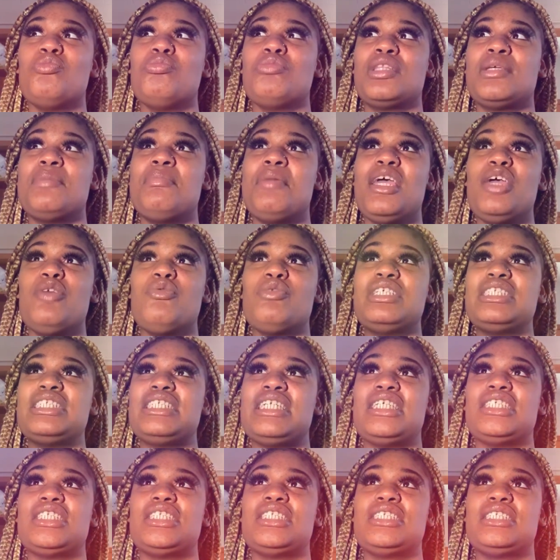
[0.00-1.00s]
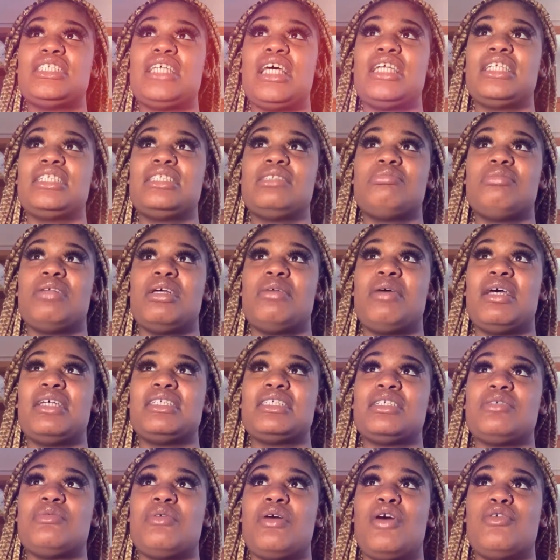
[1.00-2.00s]
the main reason I decided to play
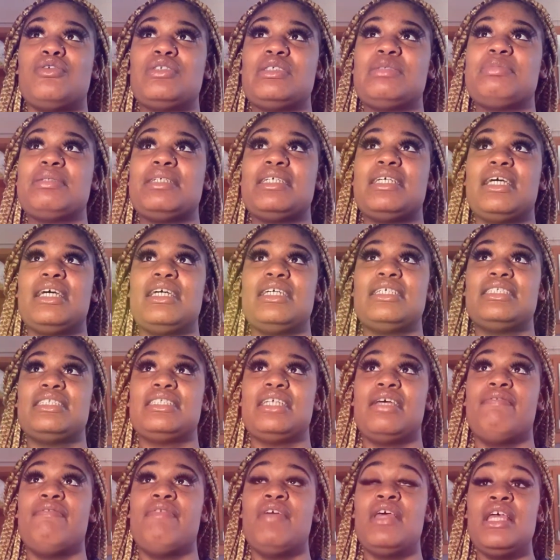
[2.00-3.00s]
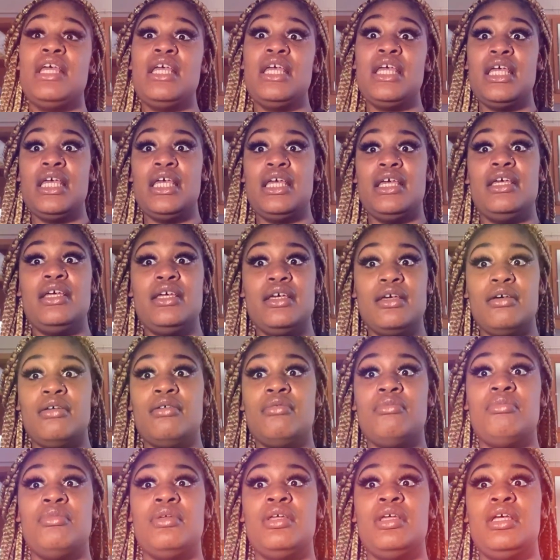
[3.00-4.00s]
basketball was because of
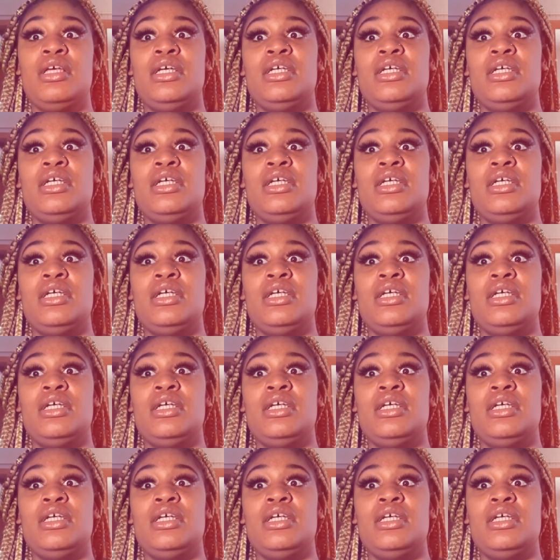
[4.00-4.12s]
him,